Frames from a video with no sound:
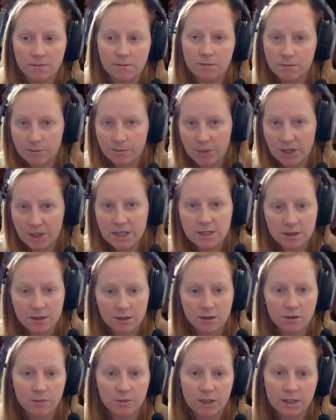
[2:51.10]
basic
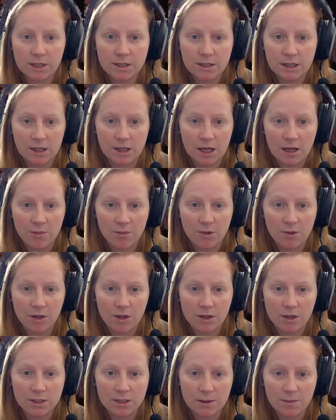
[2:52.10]
commands like 8-ball,
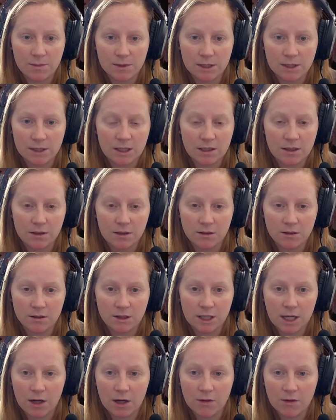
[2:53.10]
accept, or
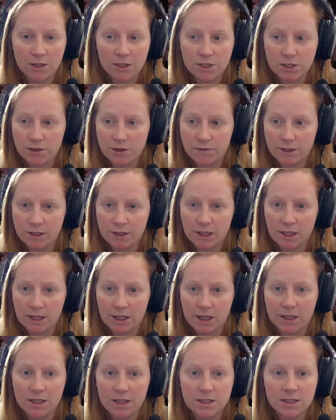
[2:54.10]
accountage, stuff like that,
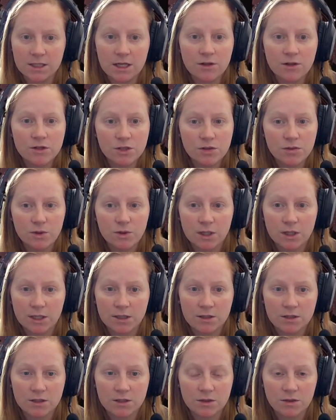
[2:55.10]
and it tells you what it
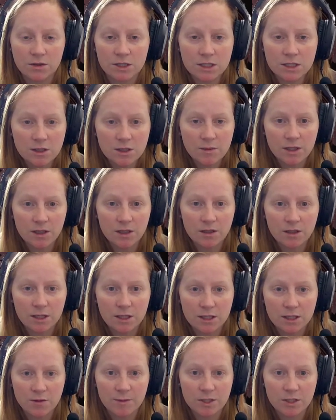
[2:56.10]
does. So this command,
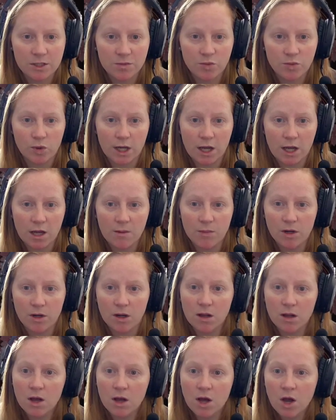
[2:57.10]
exclamation point
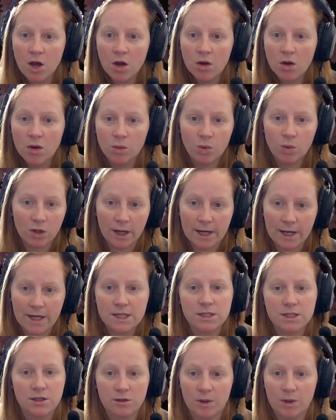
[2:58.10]
8-ball, will
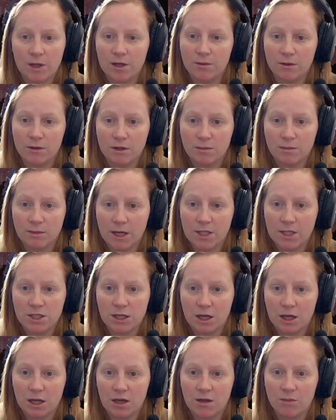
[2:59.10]
ask the magic
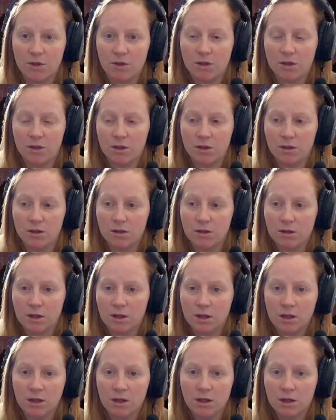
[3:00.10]
8-ball
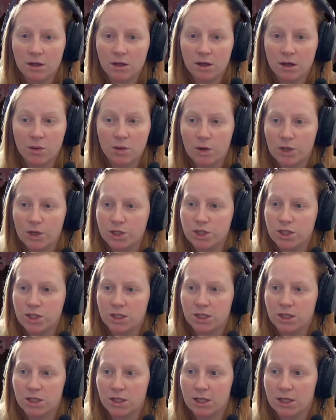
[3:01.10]
a
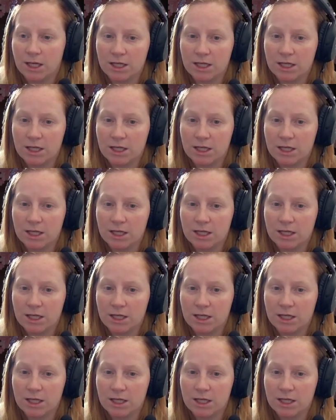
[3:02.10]
question, and I think